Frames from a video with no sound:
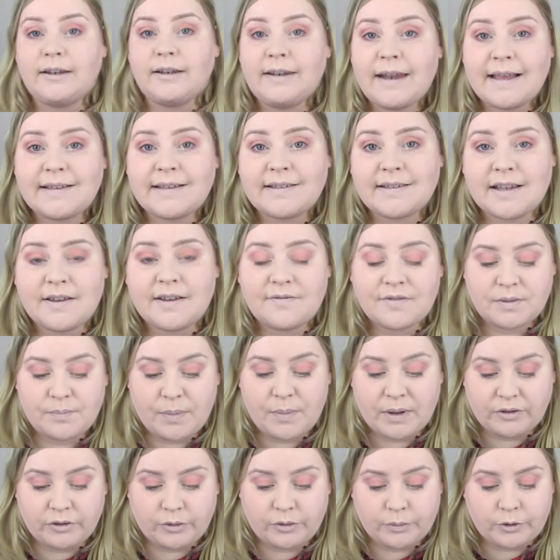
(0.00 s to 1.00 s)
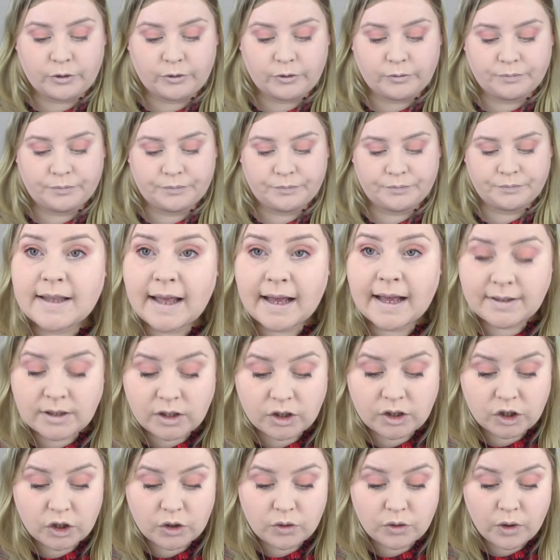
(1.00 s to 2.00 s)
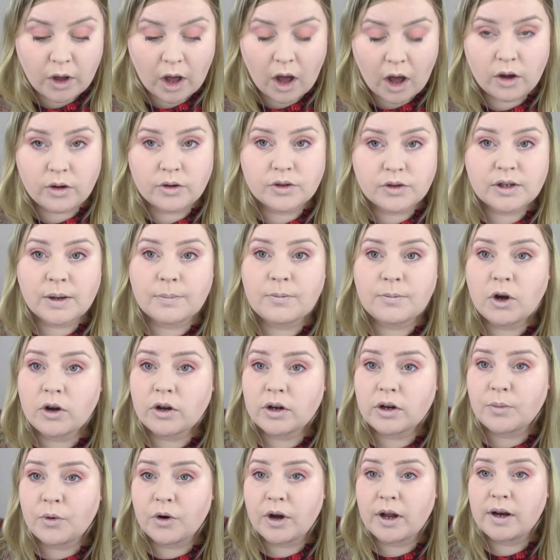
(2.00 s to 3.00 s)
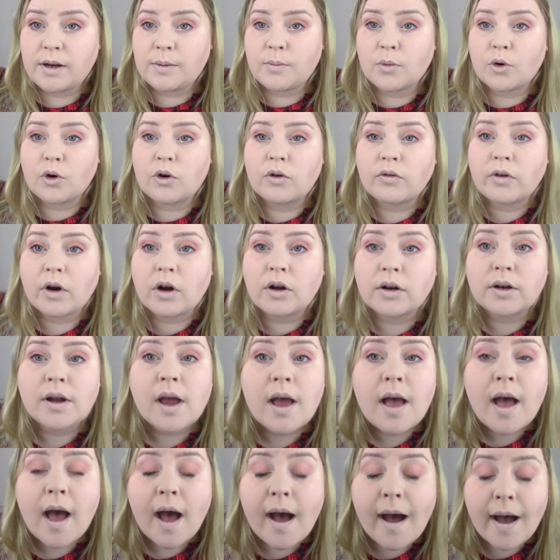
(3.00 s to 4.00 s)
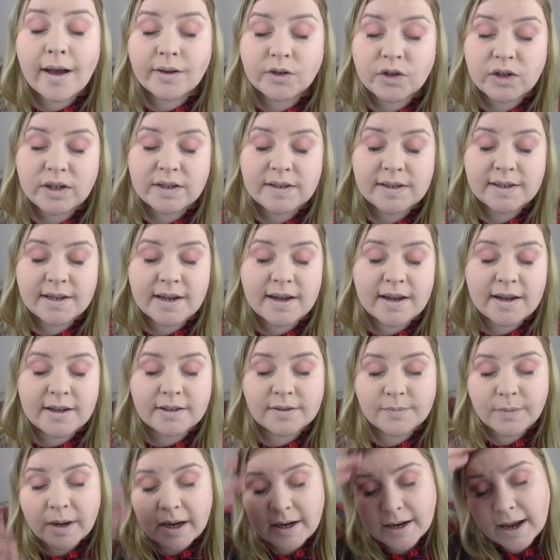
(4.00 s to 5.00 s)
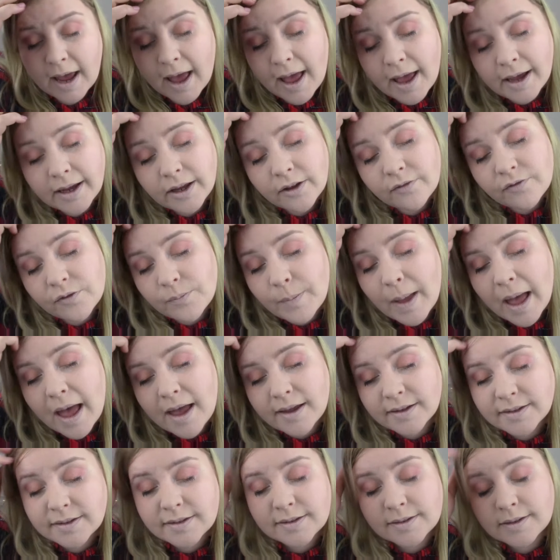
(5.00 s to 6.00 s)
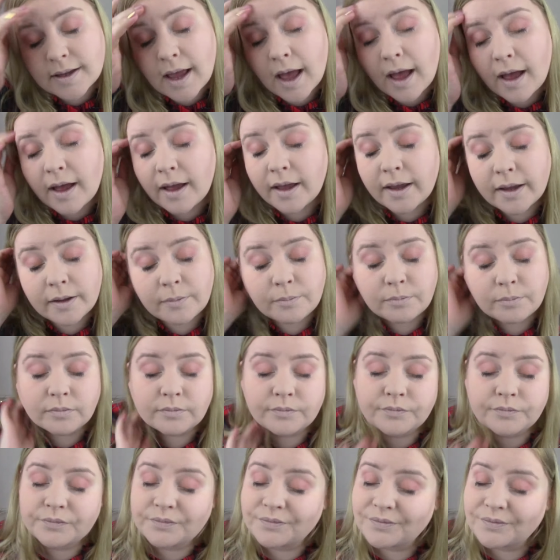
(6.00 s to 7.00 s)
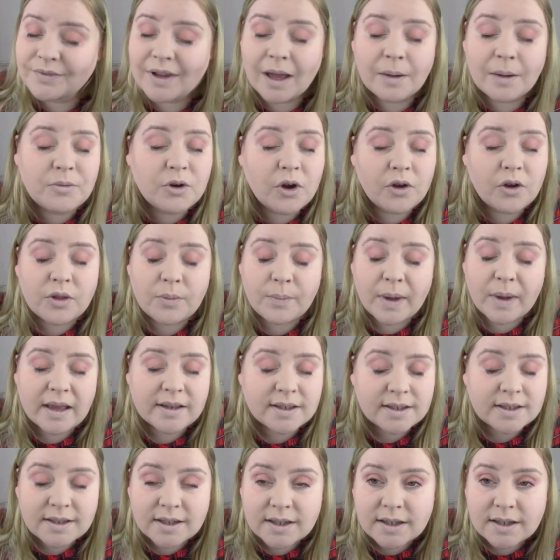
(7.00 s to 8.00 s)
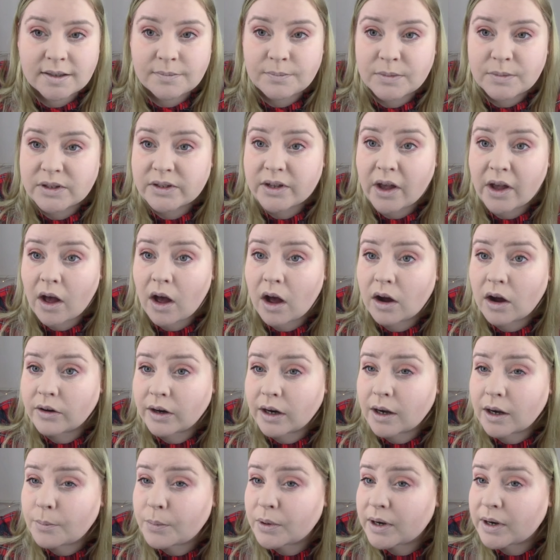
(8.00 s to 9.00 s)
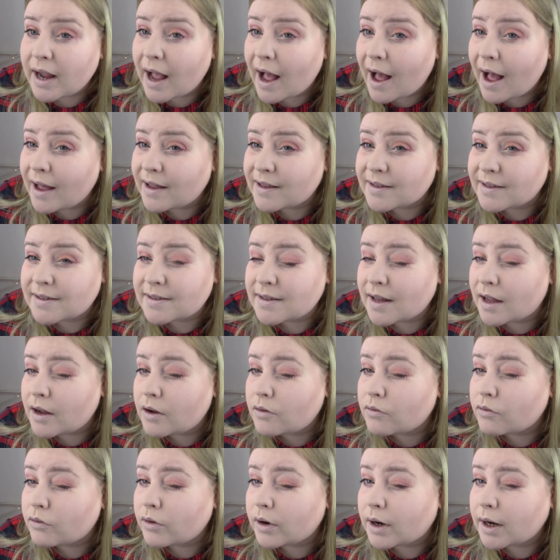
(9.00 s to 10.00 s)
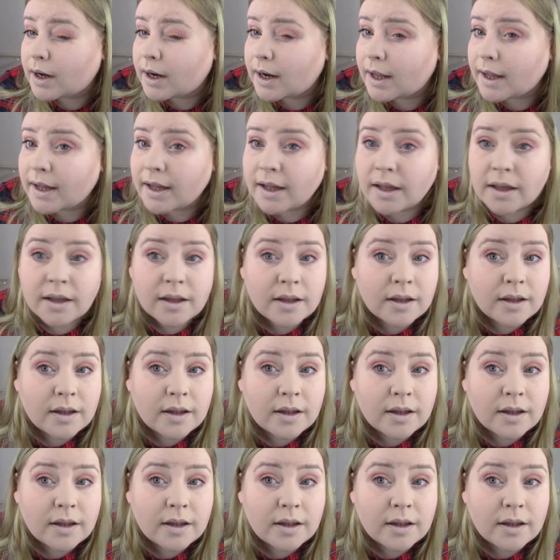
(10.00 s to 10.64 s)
Let's see if it's buildable. So that's 2 coats. I'm not going to put any more on. As you can see, it's made a heck of a mess. I'm not the best at mascara, but it has like really